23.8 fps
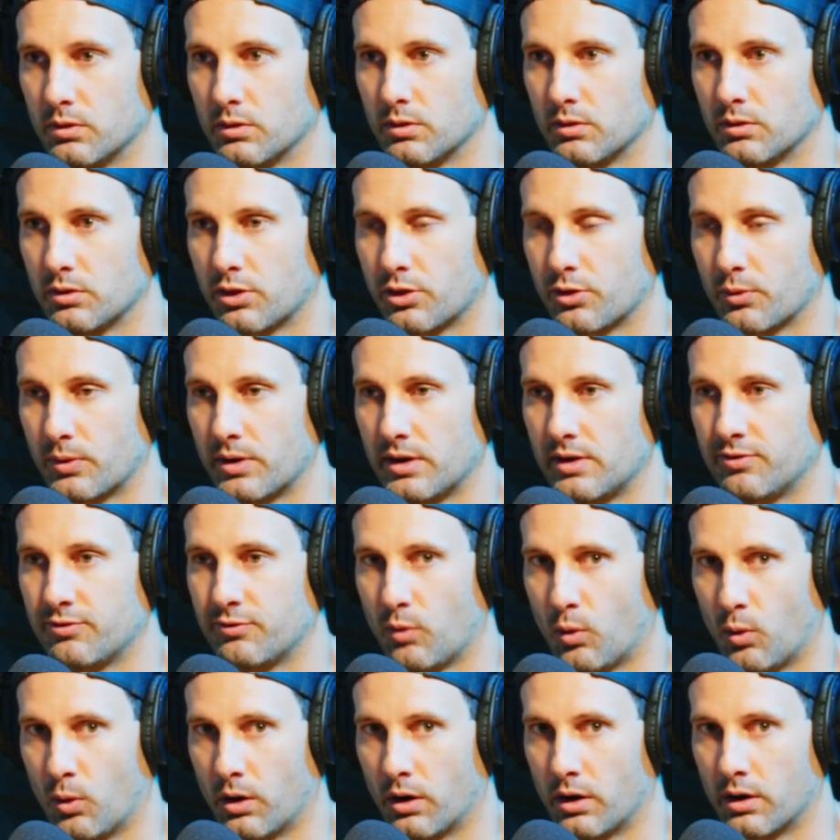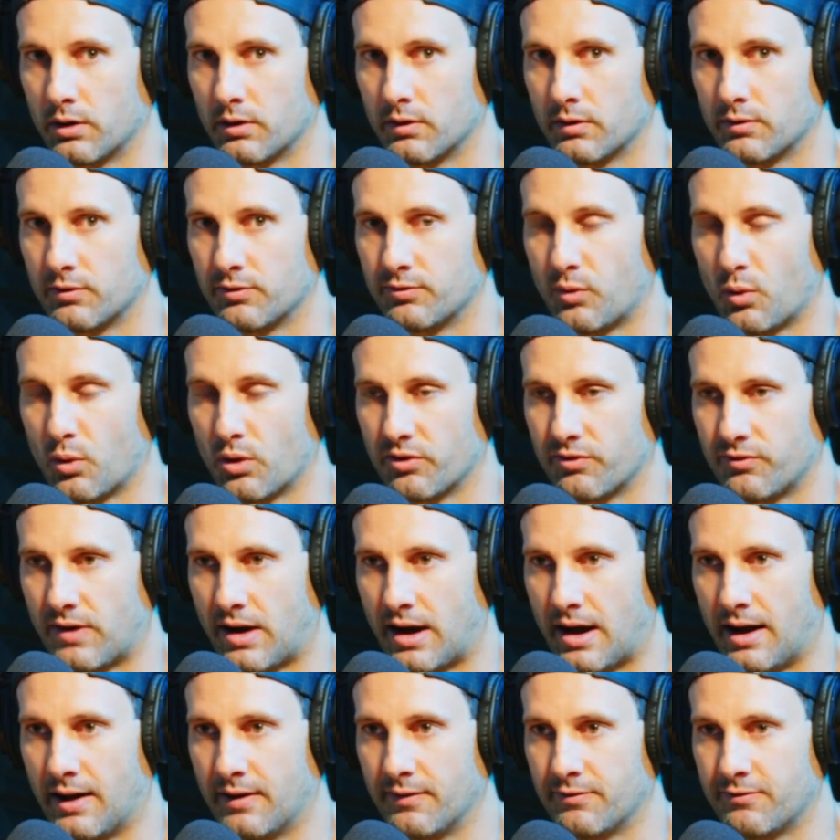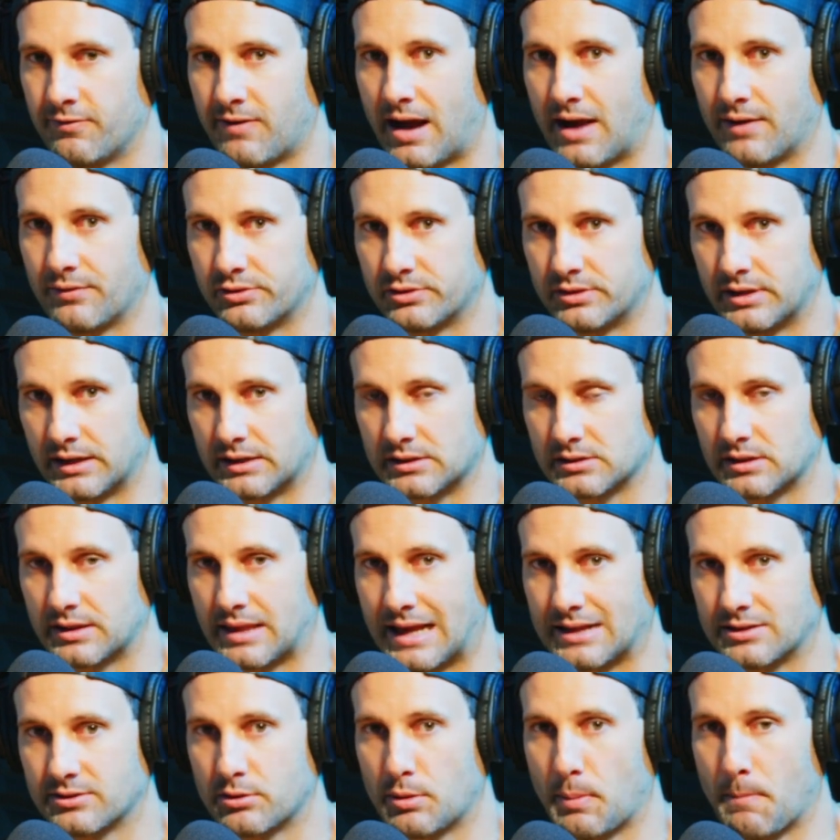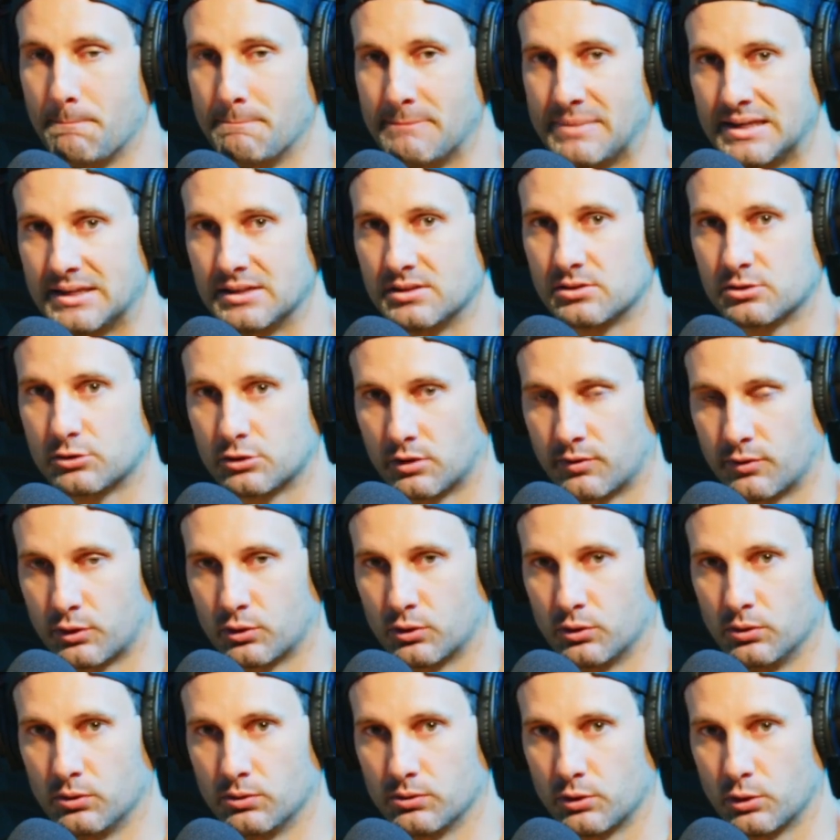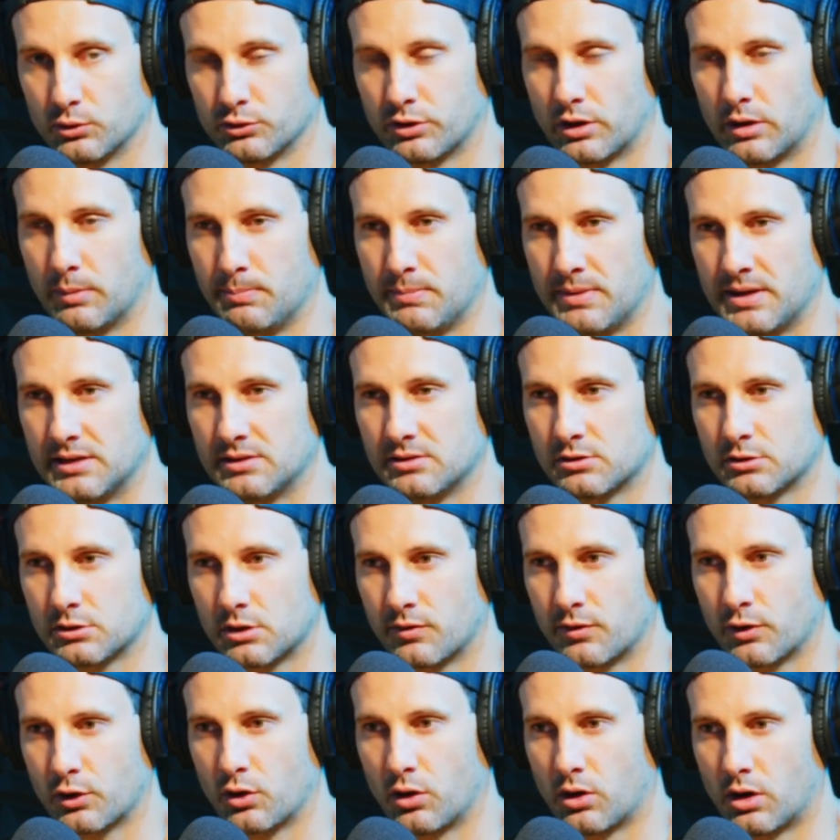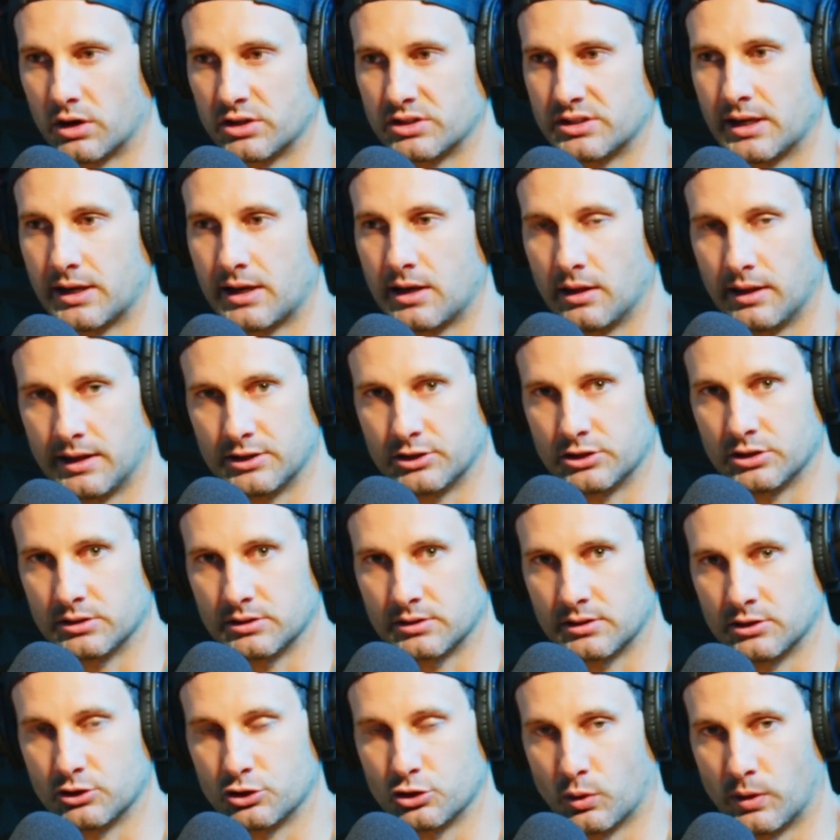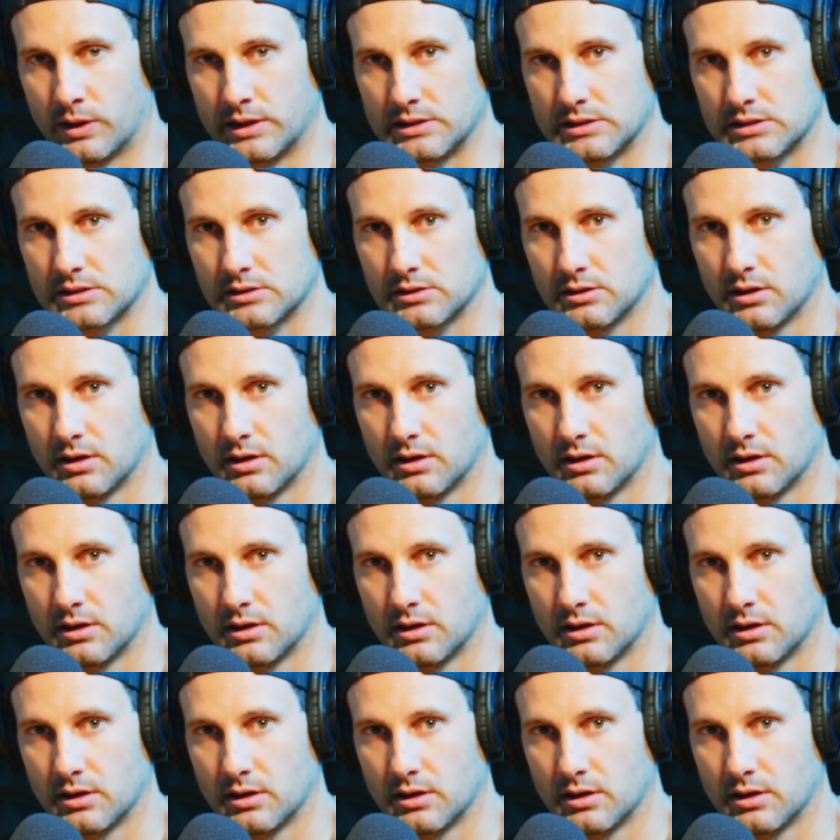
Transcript: 3, 4, 4, 5, 5, 6. That's the mid-cervical. Those are the mid-cervical articulations and joints.